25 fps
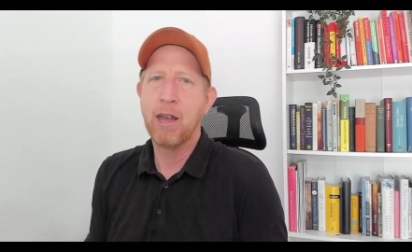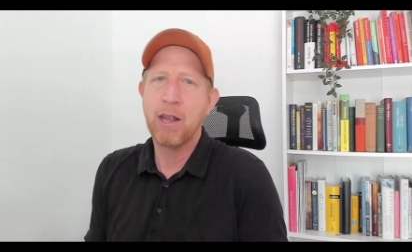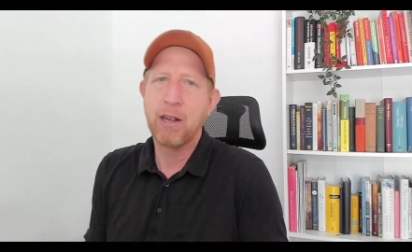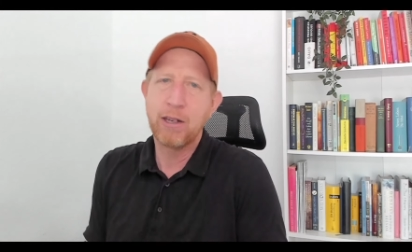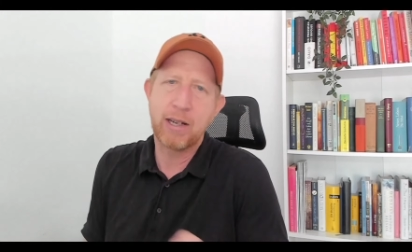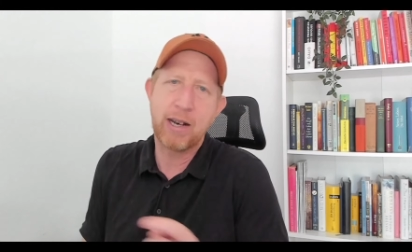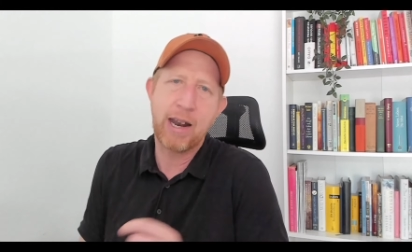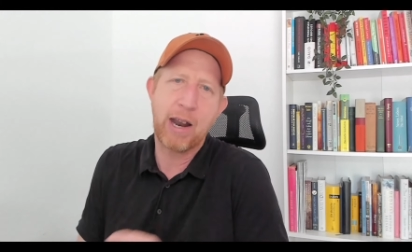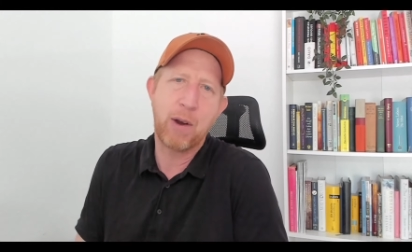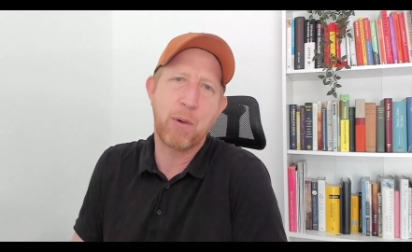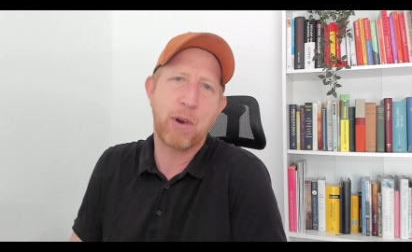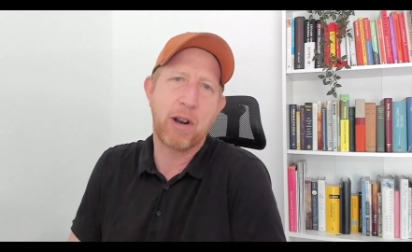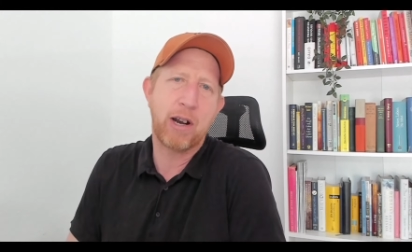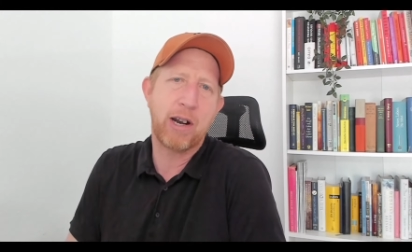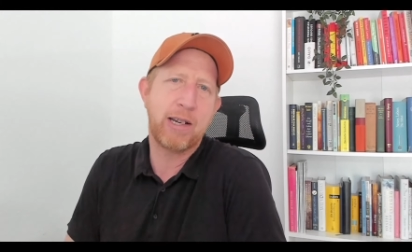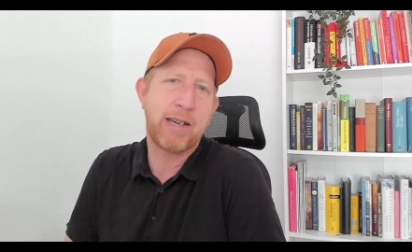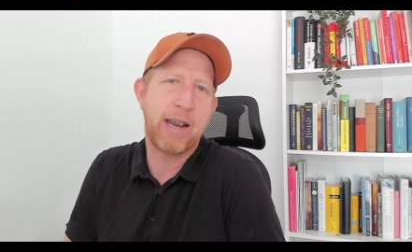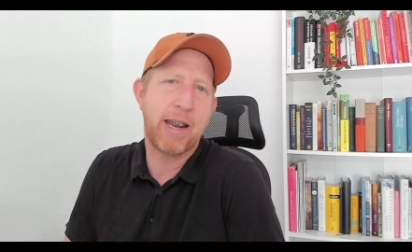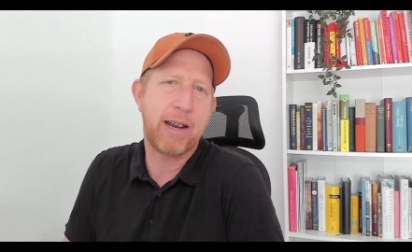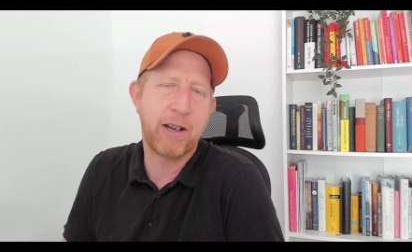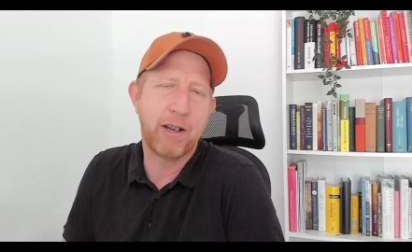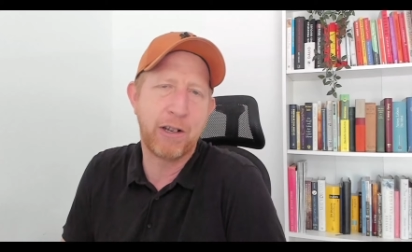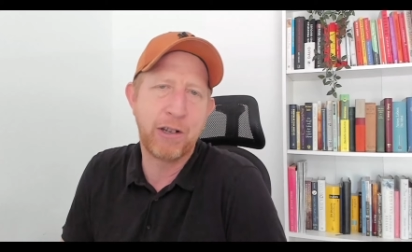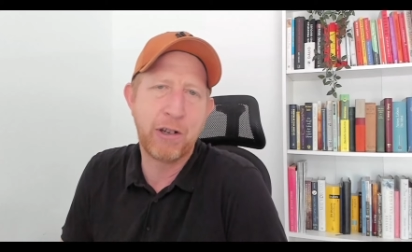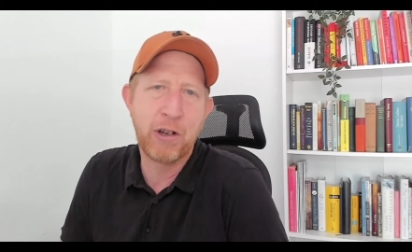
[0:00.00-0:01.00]
Today we're going to
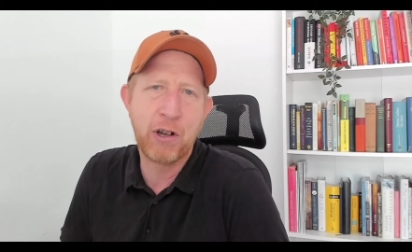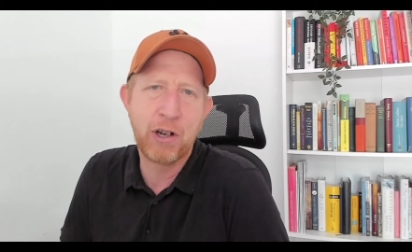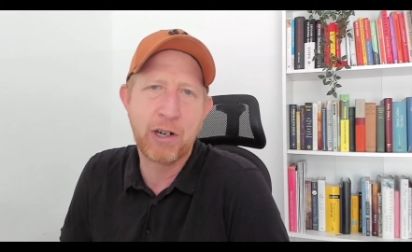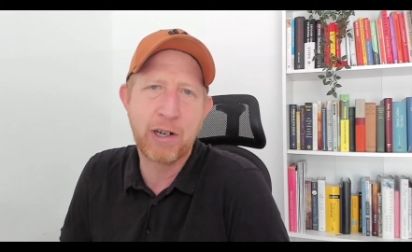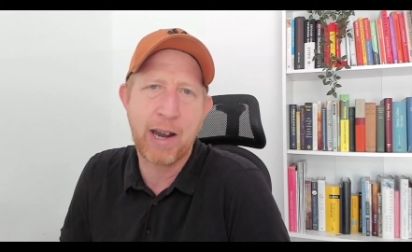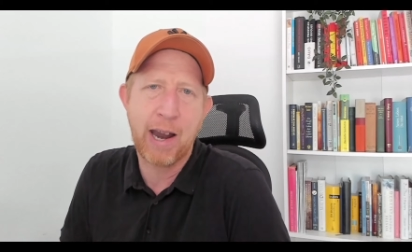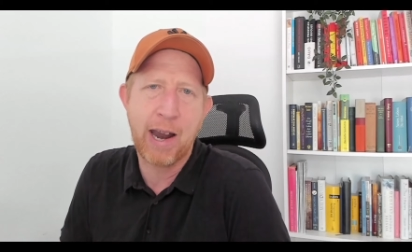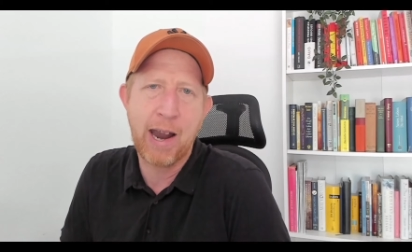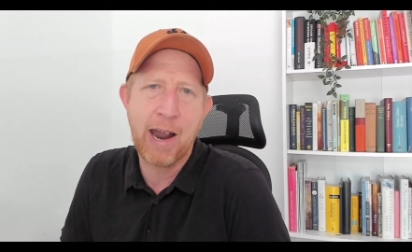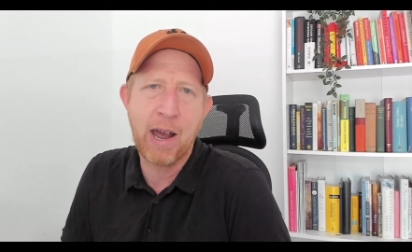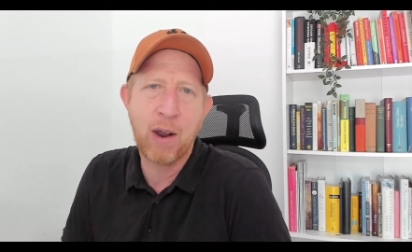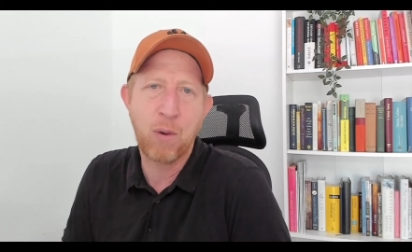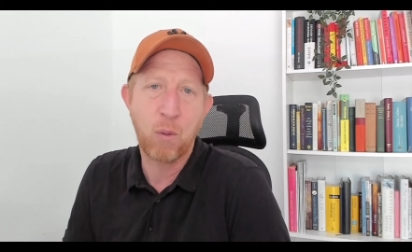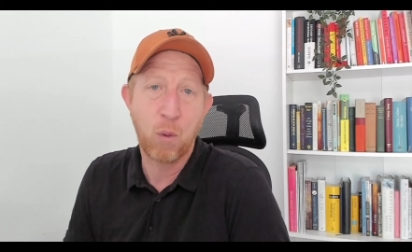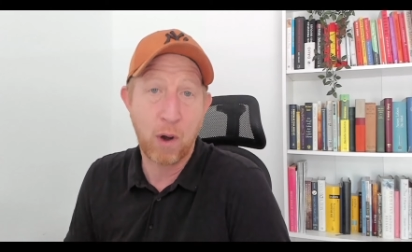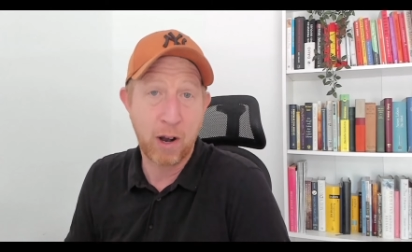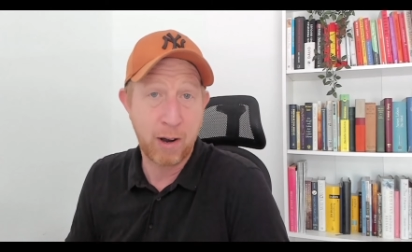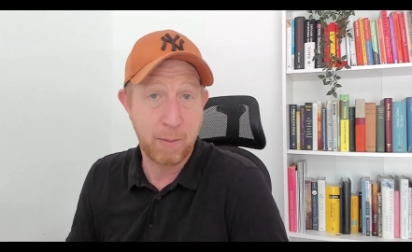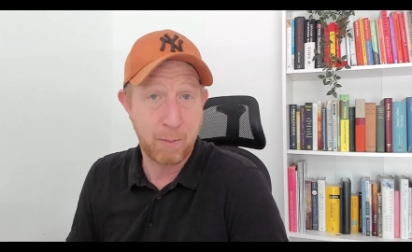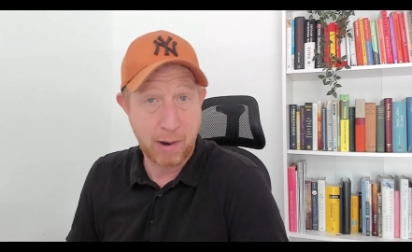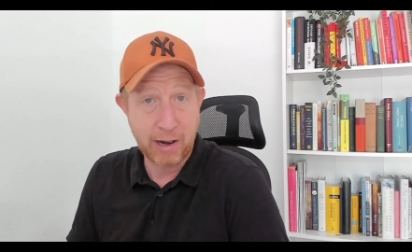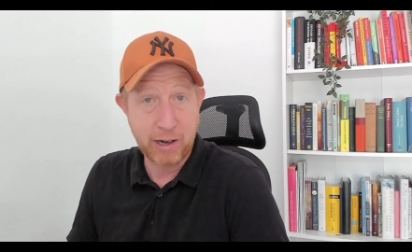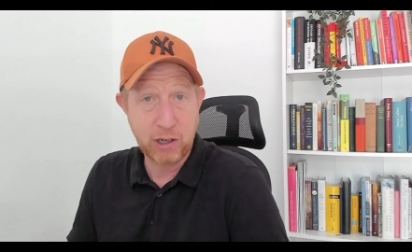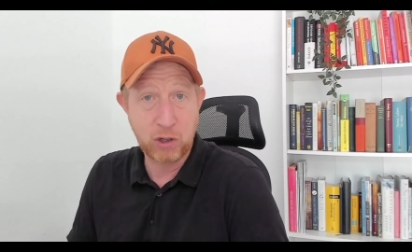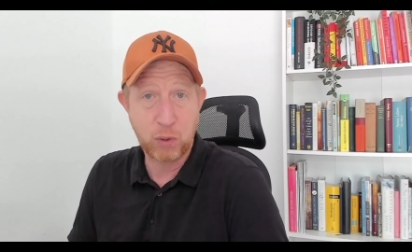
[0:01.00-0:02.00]
take a look at one
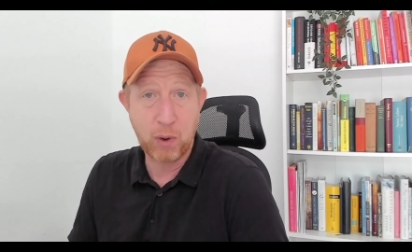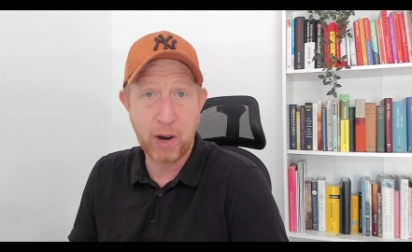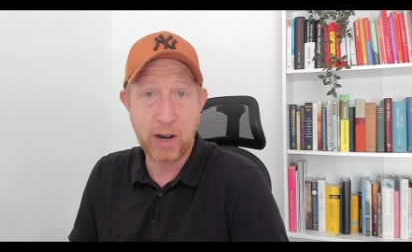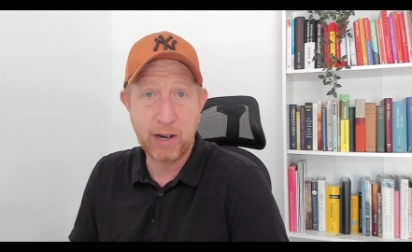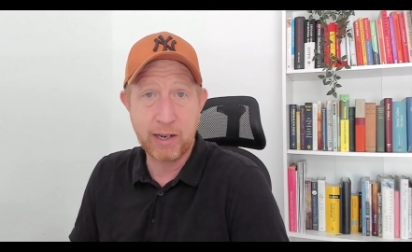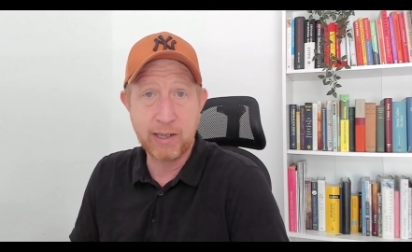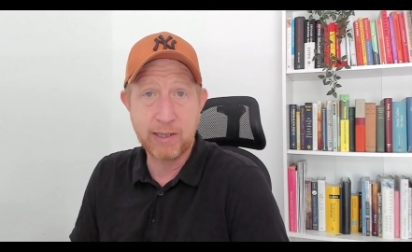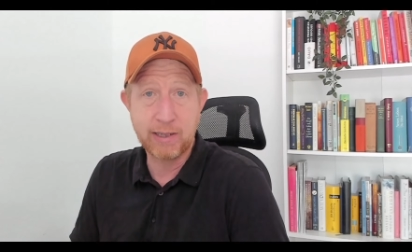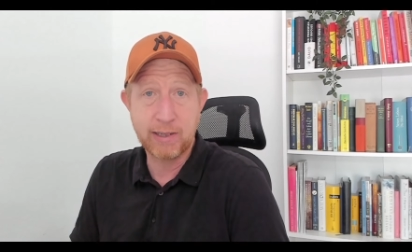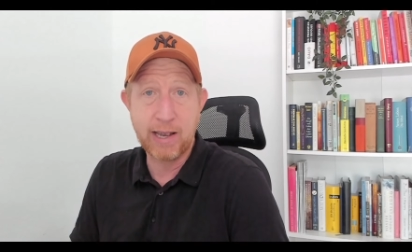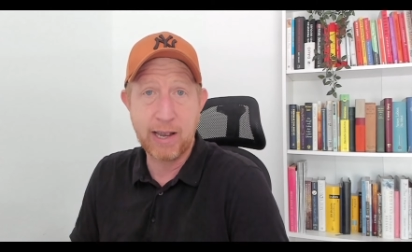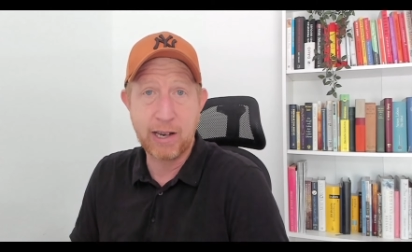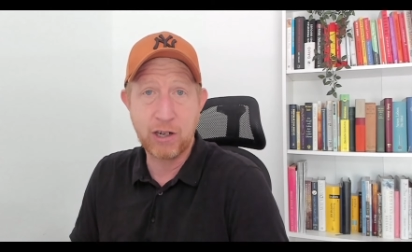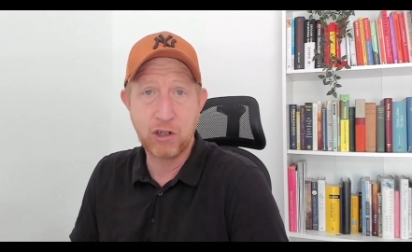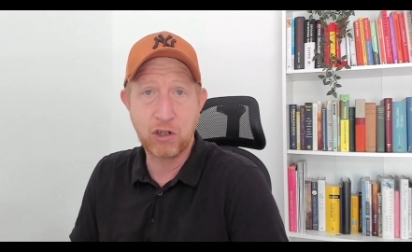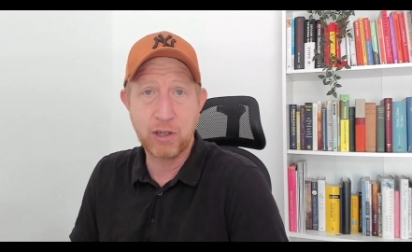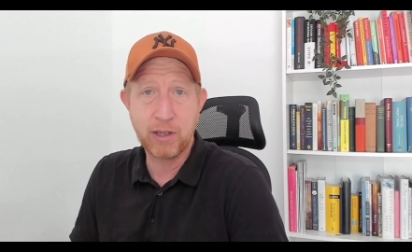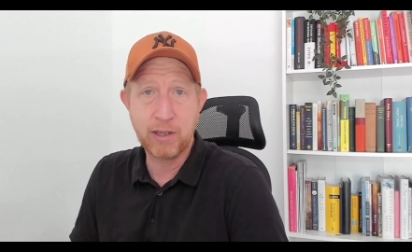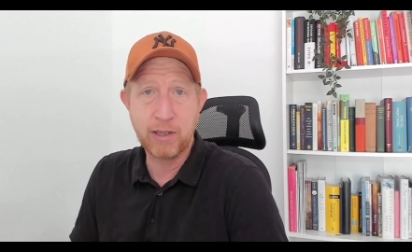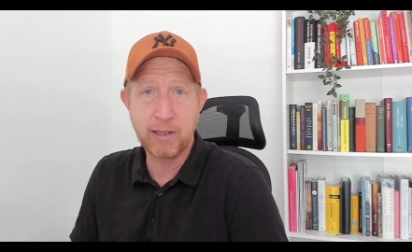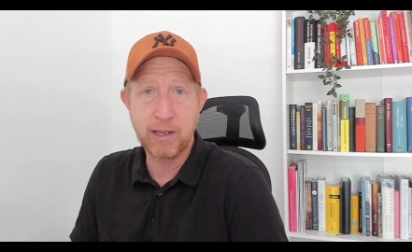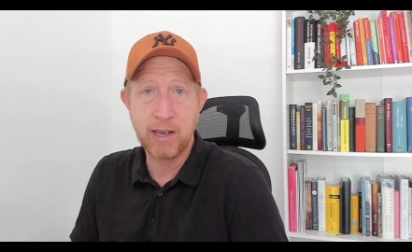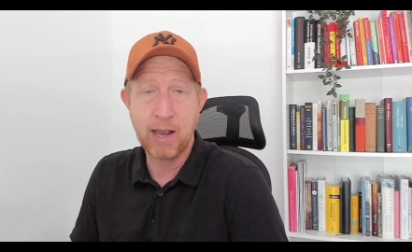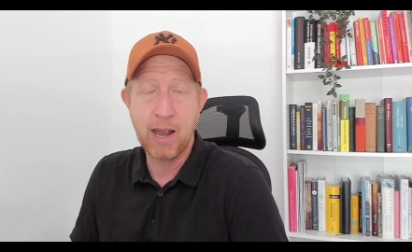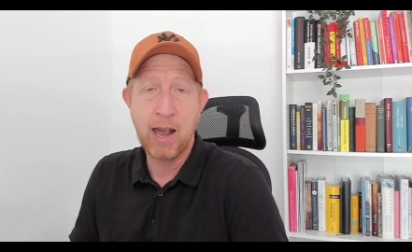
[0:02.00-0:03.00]
of my trading sessions.